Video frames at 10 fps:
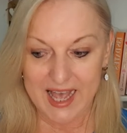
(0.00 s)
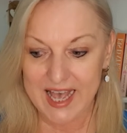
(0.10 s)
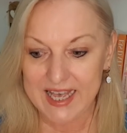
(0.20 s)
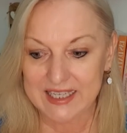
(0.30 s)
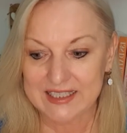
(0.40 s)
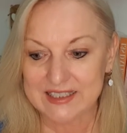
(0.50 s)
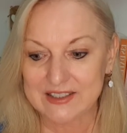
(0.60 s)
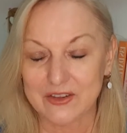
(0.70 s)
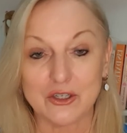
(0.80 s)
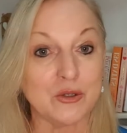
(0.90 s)
and
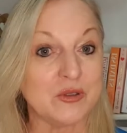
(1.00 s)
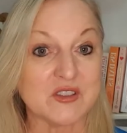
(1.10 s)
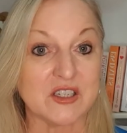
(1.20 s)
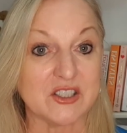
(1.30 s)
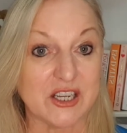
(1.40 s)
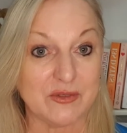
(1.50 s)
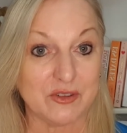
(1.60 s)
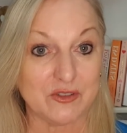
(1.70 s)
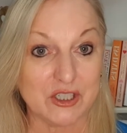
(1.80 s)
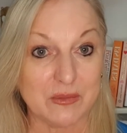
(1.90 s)
the Uber's going to take
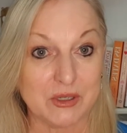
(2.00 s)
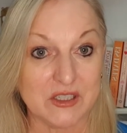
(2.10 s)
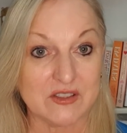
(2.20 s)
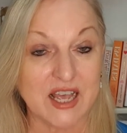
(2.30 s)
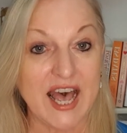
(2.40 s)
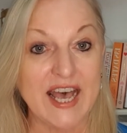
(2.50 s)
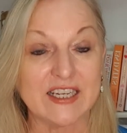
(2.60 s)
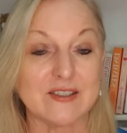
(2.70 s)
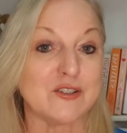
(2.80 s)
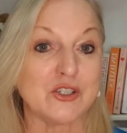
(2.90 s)
15 minutes and
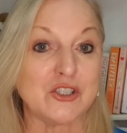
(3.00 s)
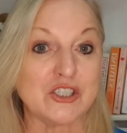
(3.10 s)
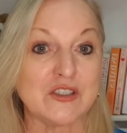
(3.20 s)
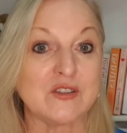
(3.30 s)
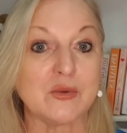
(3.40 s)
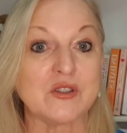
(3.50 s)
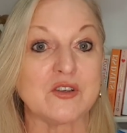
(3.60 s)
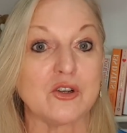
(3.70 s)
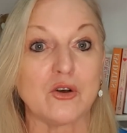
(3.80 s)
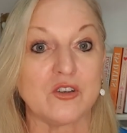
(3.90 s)
it's surging, so it's
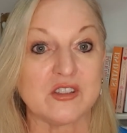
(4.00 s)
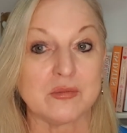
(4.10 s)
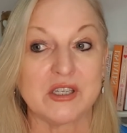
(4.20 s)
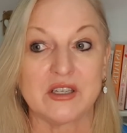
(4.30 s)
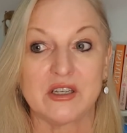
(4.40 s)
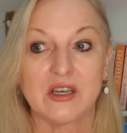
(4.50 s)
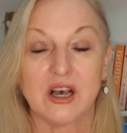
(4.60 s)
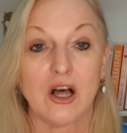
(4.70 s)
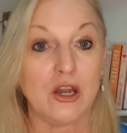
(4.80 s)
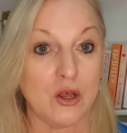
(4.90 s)
going to cost me
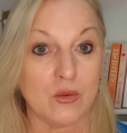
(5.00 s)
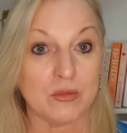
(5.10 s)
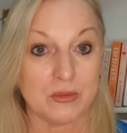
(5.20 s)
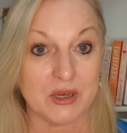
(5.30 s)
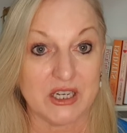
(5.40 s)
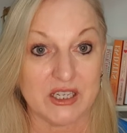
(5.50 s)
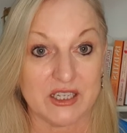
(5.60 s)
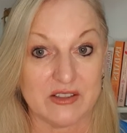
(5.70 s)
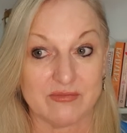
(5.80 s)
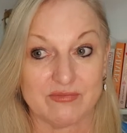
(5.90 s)
a lot more
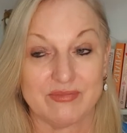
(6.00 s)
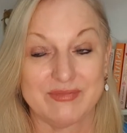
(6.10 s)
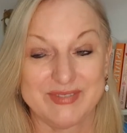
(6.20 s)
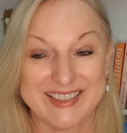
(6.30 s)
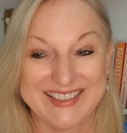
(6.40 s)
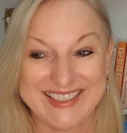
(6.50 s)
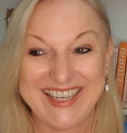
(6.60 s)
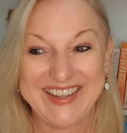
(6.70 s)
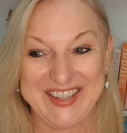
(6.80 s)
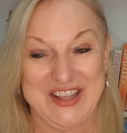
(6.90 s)
money
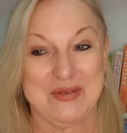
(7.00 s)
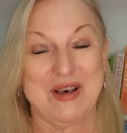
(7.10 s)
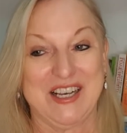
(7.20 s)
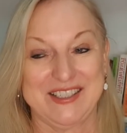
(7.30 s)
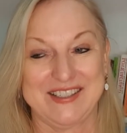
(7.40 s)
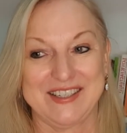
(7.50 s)
than the bus.